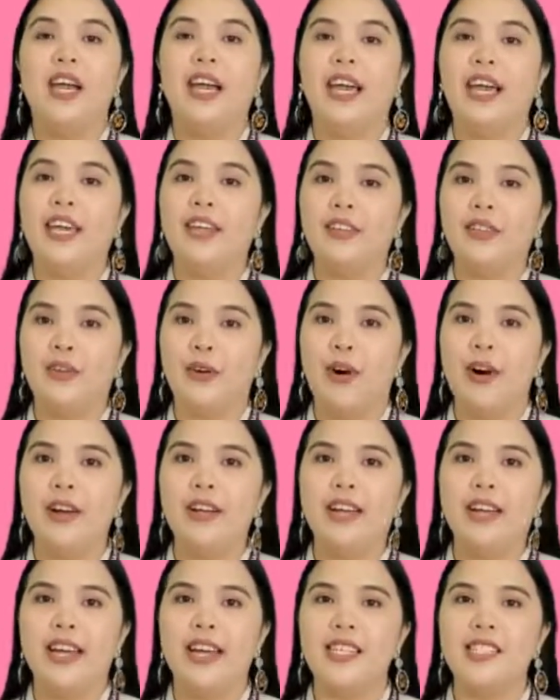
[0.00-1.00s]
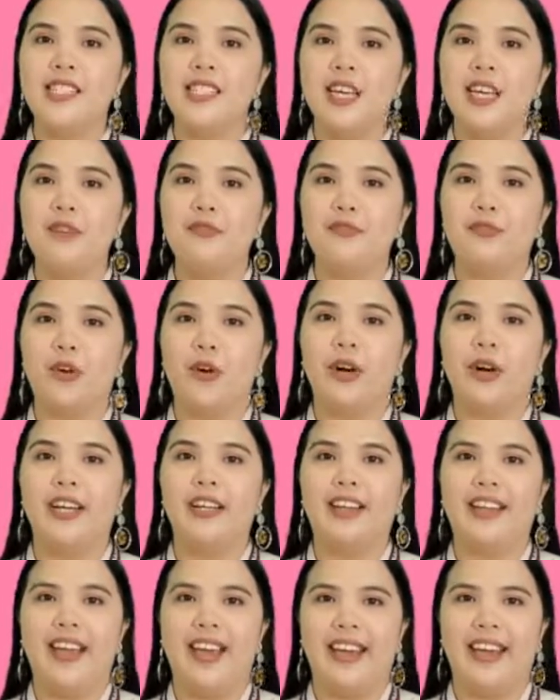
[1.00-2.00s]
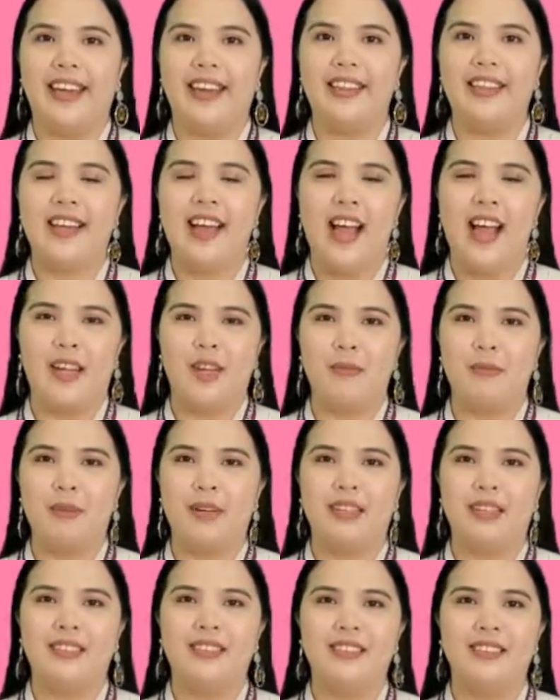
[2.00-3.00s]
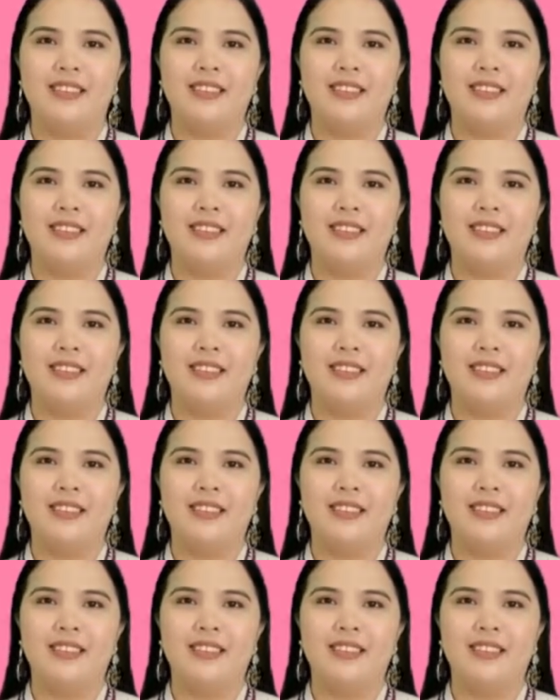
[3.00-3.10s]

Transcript: a dog is a four-legged animal.